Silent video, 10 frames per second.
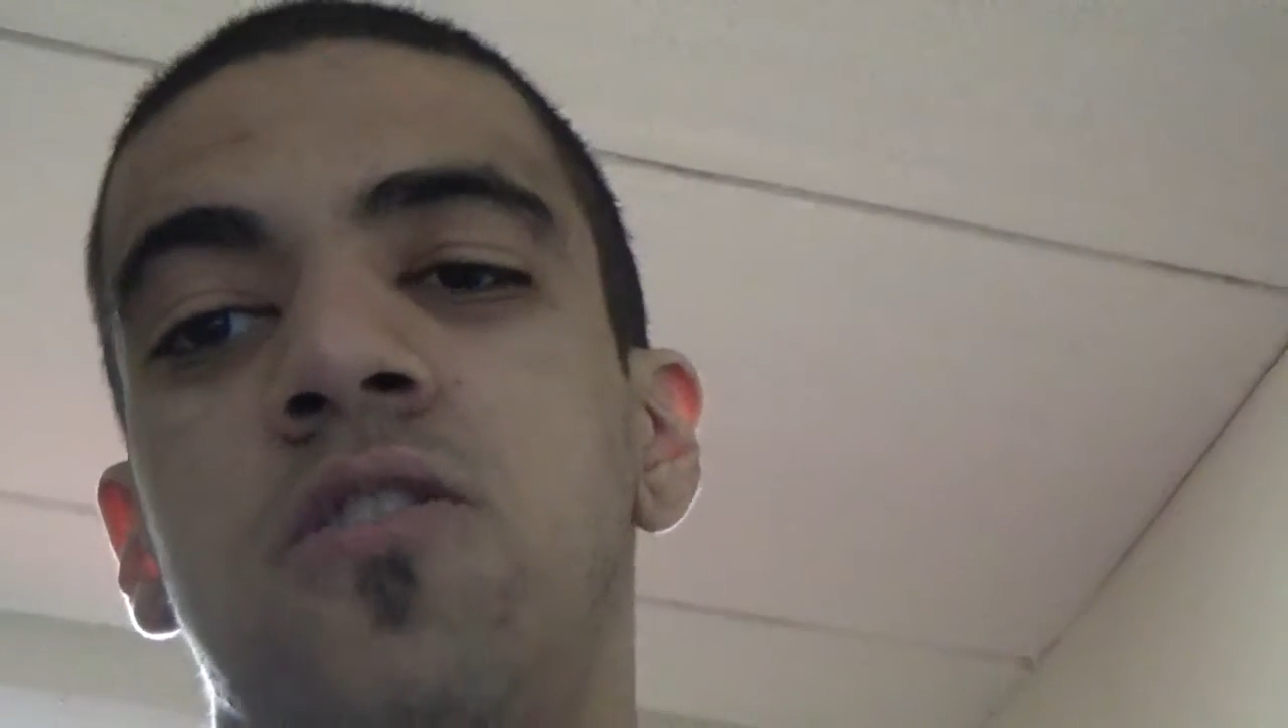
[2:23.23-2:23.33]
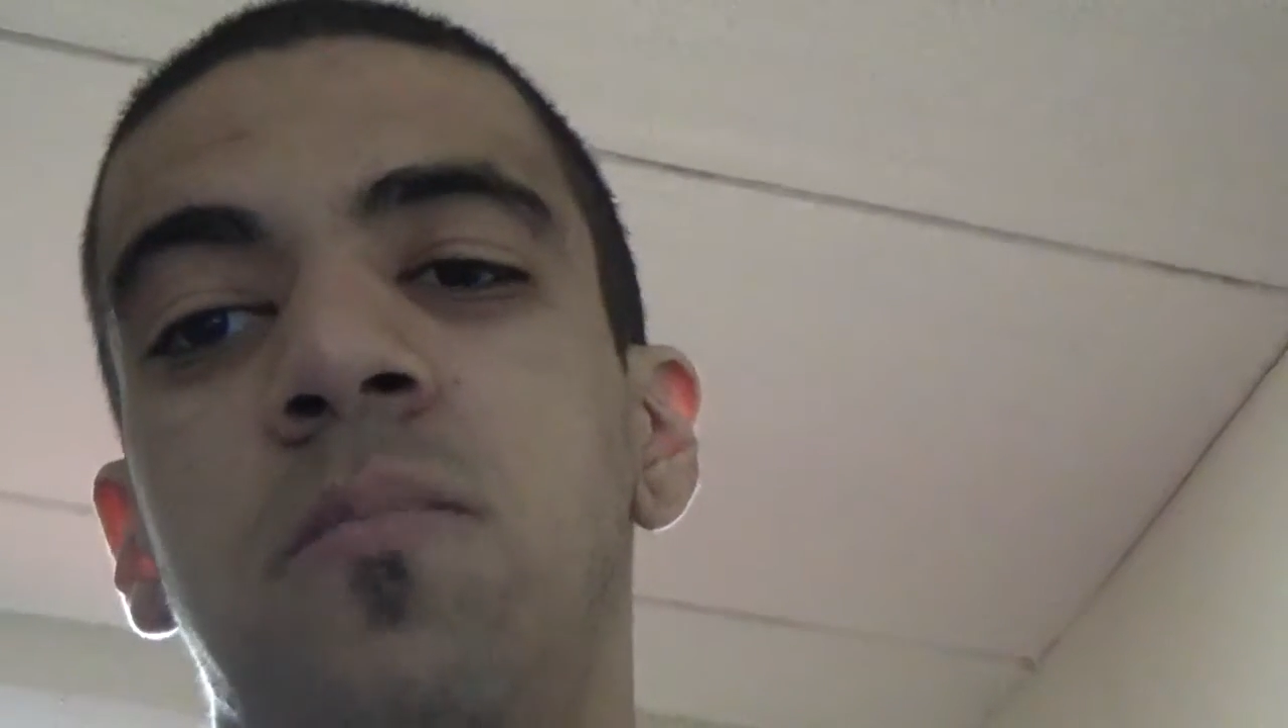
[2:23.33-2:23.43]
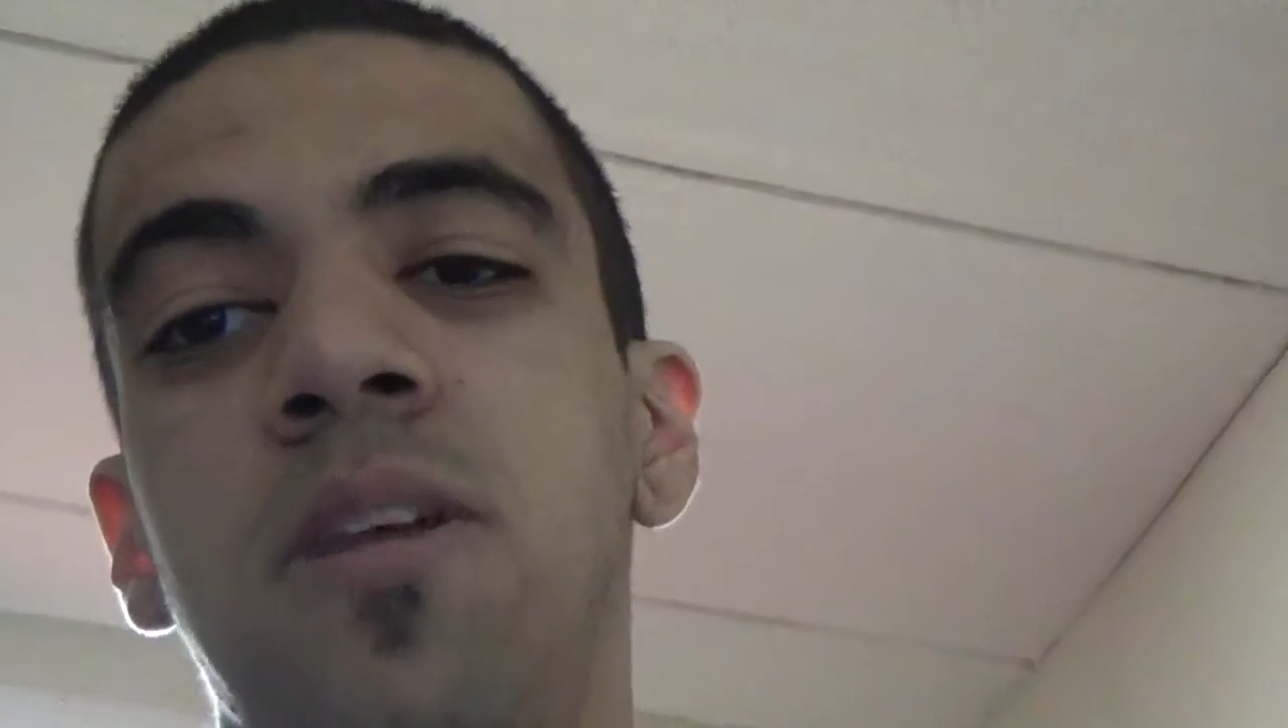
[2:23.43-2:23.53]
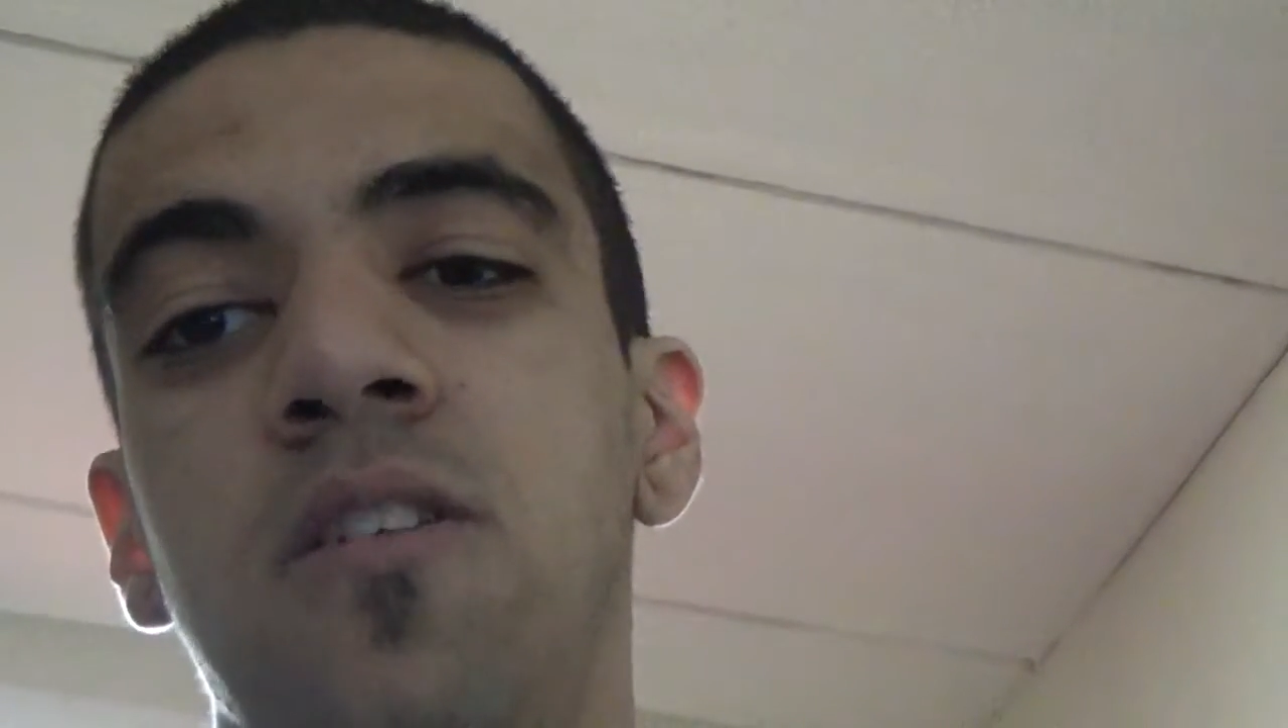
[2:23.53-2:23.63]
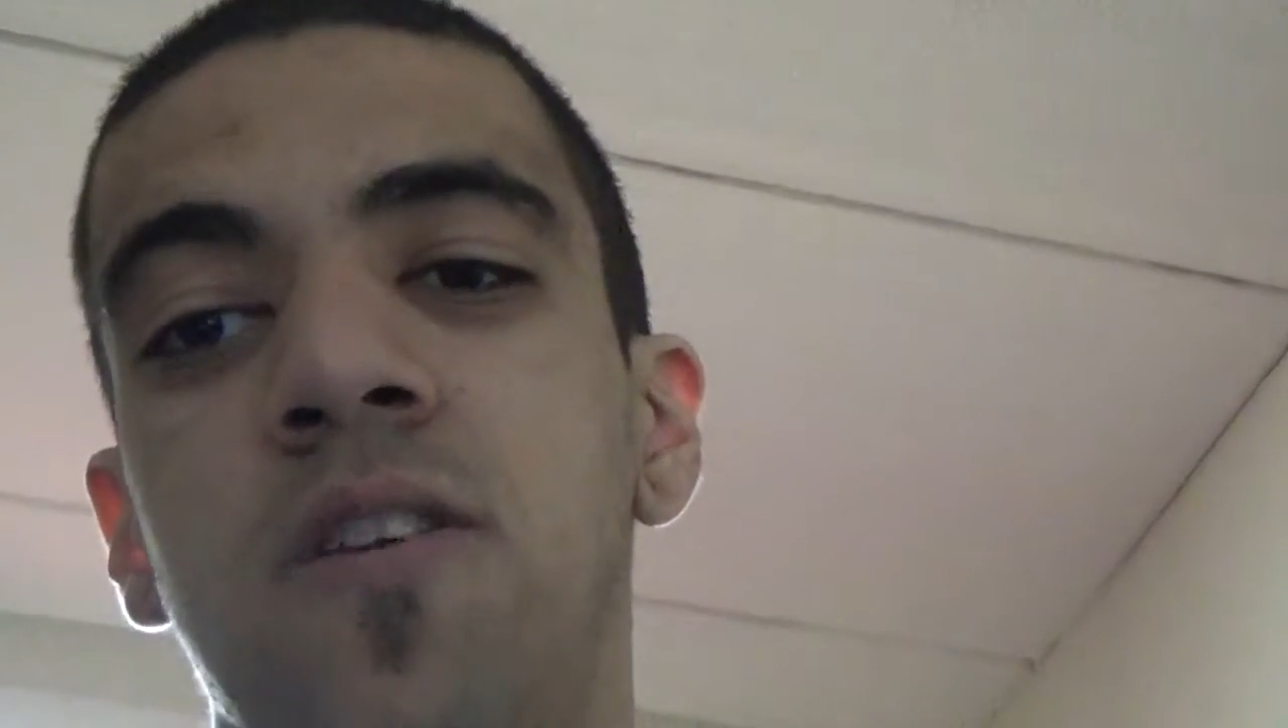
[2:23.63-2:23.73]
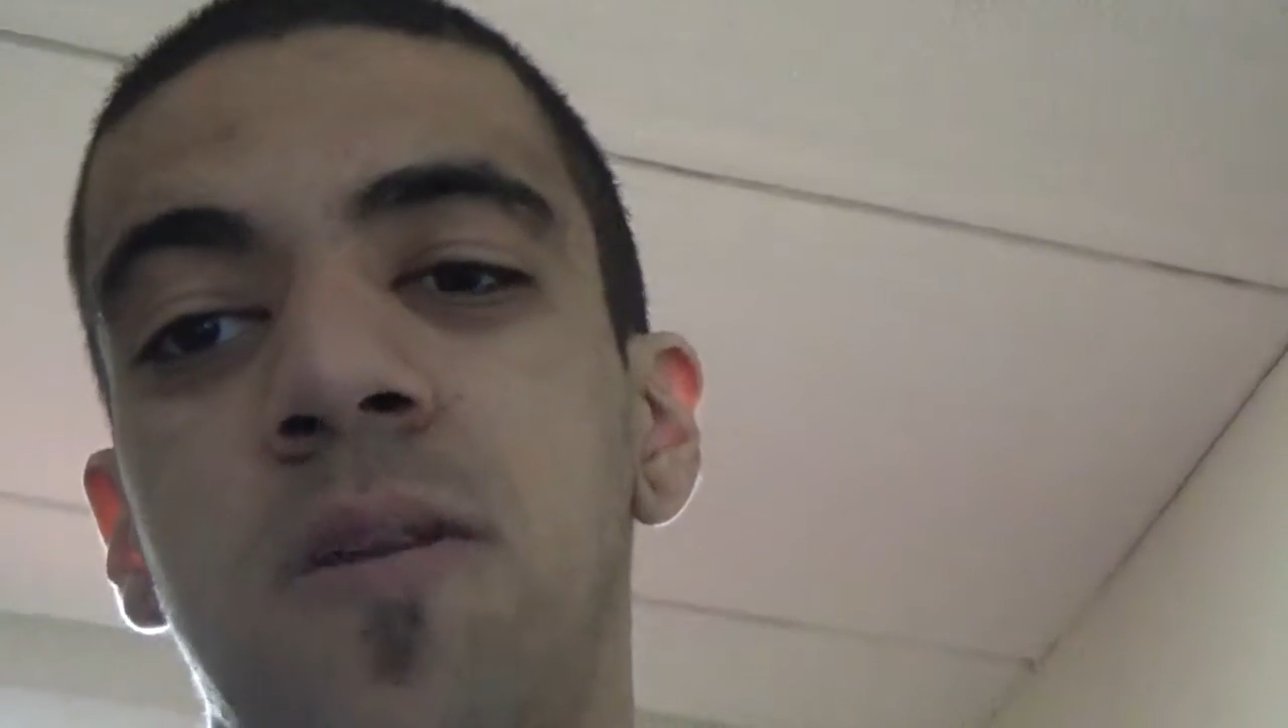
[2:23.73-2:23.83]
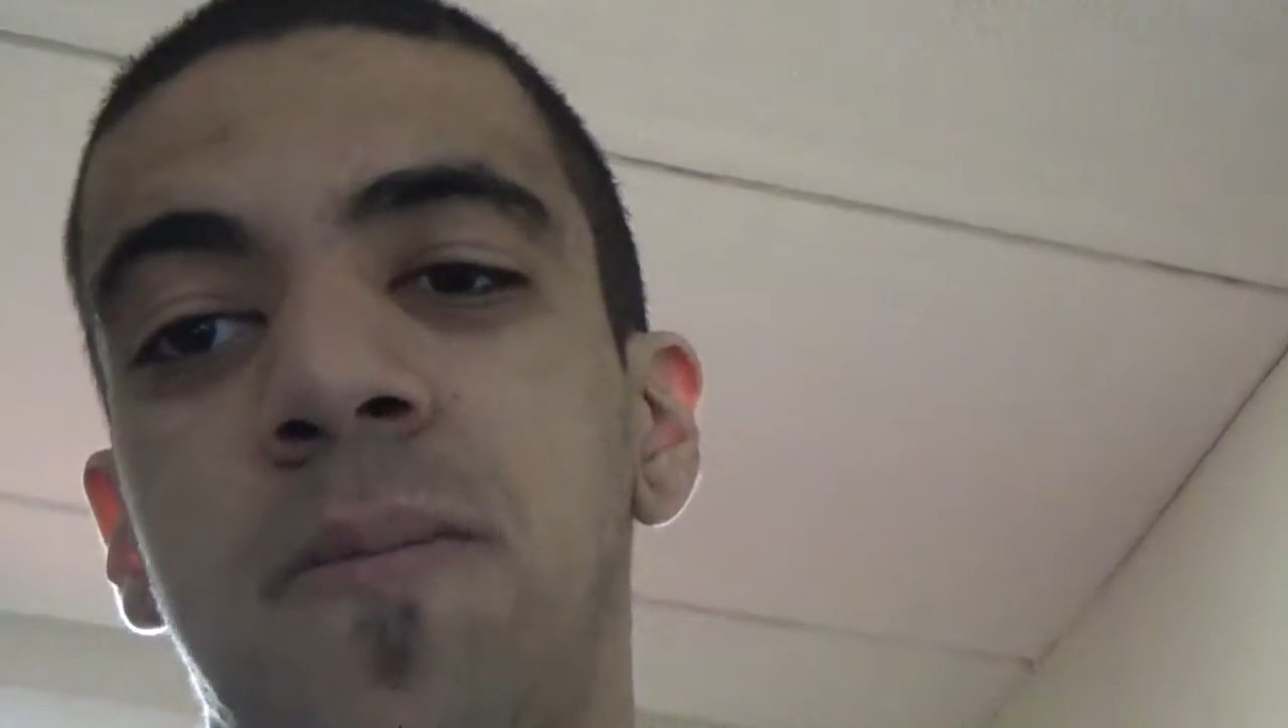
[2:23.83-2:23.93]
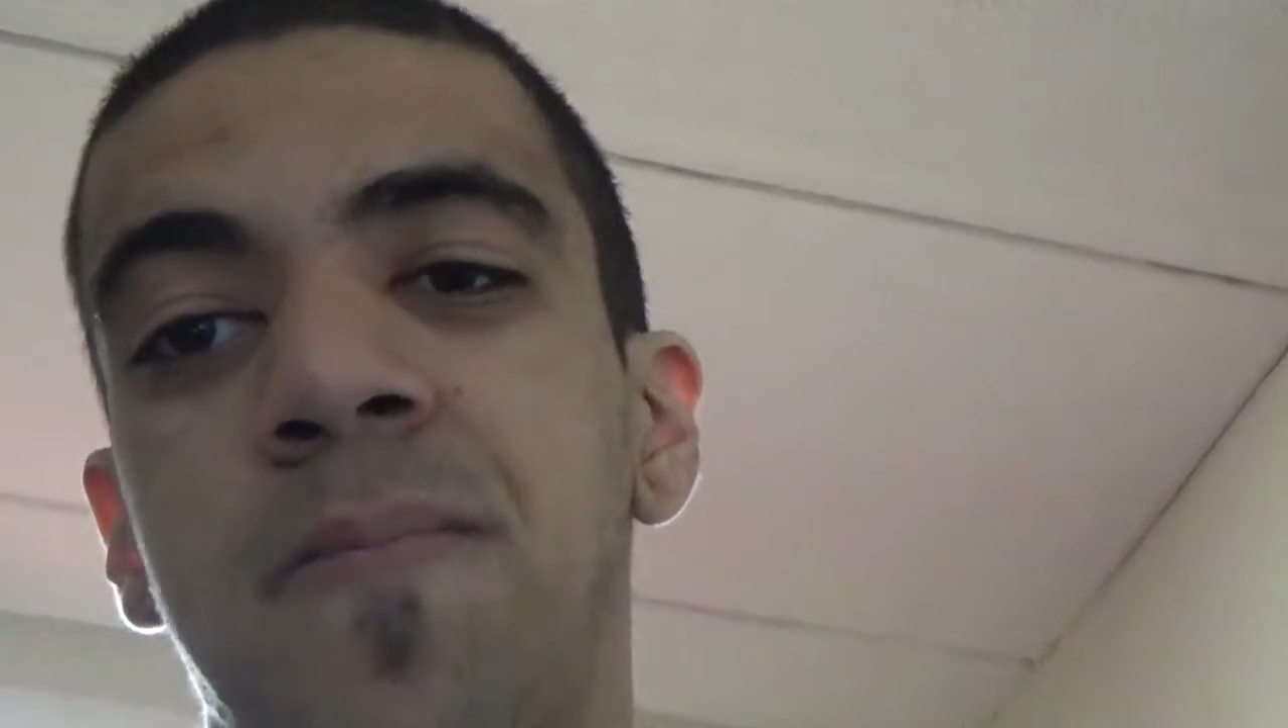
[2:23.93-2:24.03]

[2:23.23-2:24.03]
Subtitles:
you'll be of it,